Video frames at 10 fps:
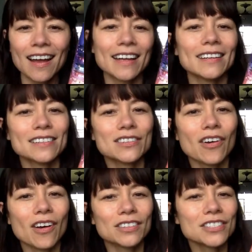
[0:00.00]
It is
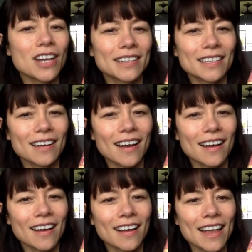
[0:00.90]
called
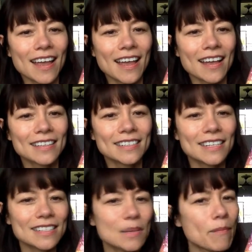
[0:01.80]
Chattana, and
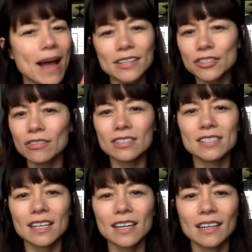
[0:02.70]
it's a magical
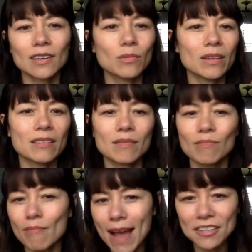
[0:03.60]
city with
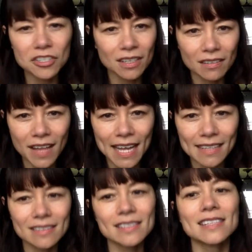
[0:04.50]
magic
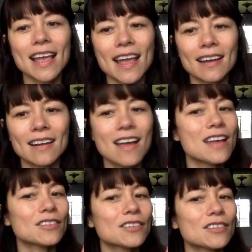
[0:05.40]
lights, and
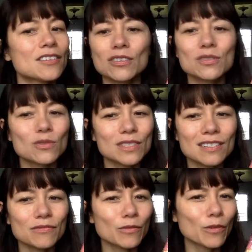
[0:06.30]
there's all sorts
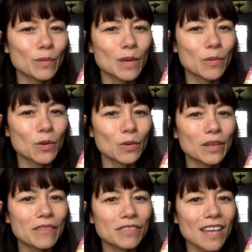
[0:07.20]
of different people who
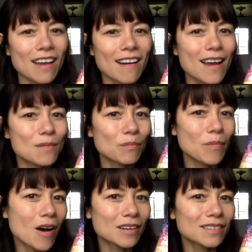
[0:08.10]
live there. And
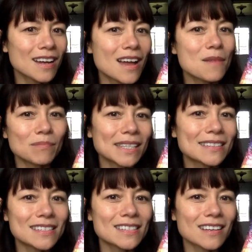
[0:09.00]
Pong
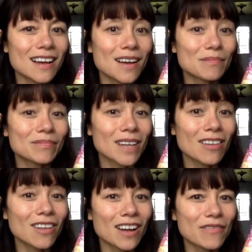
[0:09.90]
meets um, a
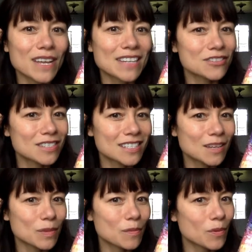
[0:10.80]
lot of
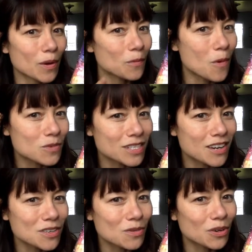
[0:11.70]
interesting people. I won't
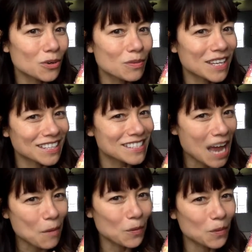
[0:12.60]
tell you who because
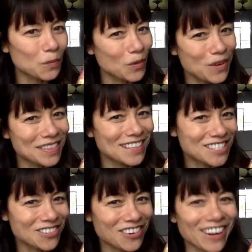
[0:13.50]
that will ruin the
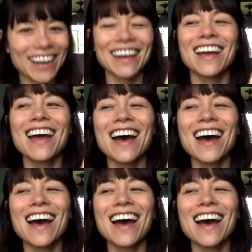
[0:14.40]
story.